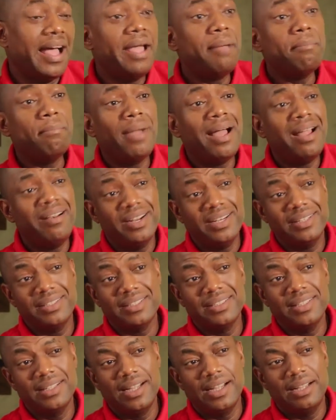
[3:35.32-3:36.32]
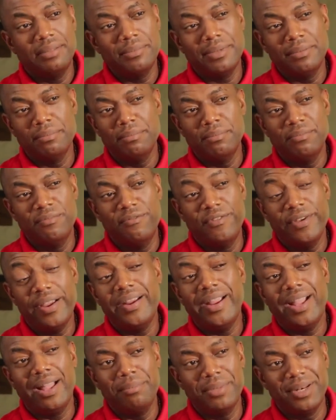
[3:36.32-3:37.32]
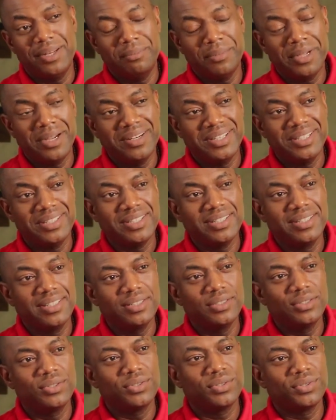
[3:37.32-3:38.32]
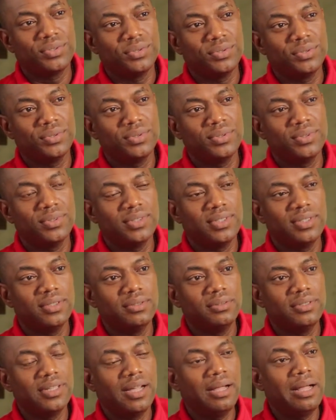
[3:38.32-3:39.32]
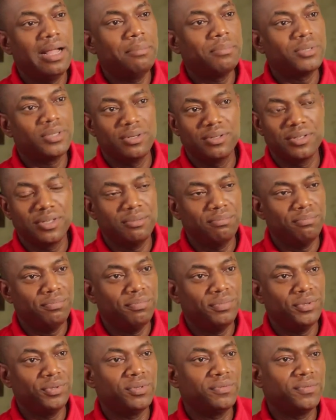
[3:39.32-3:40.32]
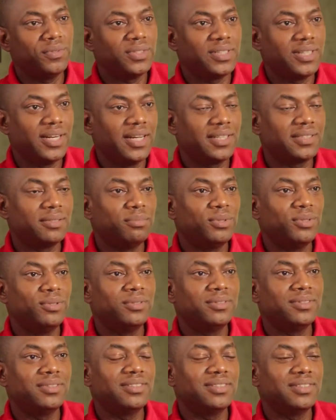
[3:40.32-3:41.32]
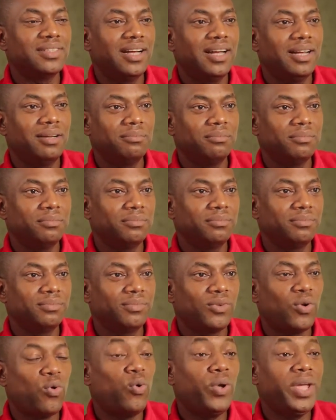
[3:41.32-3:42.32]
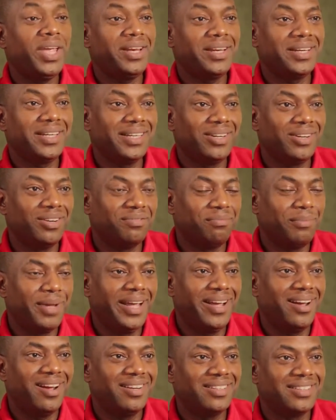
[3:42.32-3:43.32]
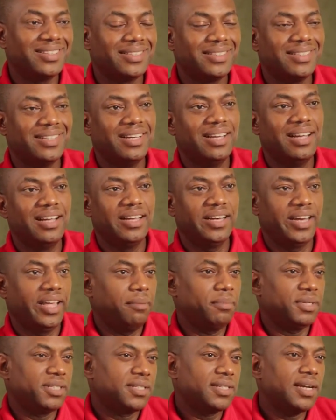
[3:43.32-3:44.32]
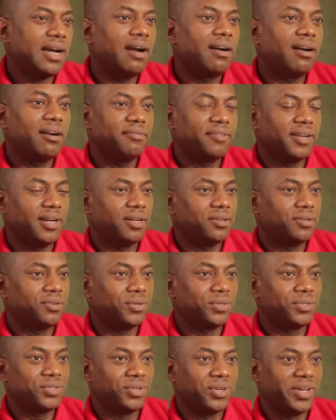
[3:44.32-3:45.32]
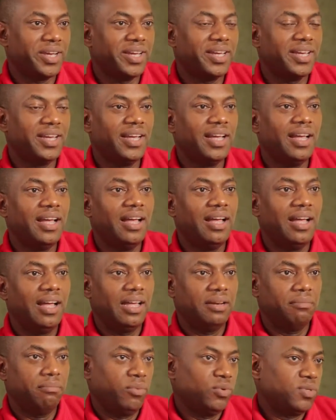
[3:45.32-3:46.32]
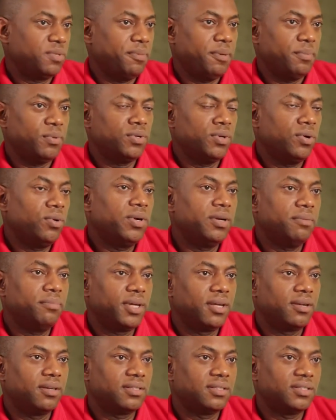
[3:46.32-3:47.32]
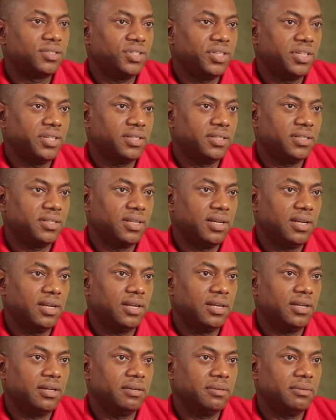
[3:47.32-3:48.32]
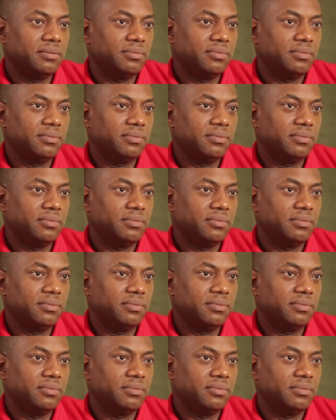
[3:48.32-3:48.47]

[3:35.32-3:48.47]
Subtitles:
I am married, I'm very happily married to an absolutely beautiful, delectable queen of my heart. Her name is Tara Fela Durotoye, and most people know her because she is a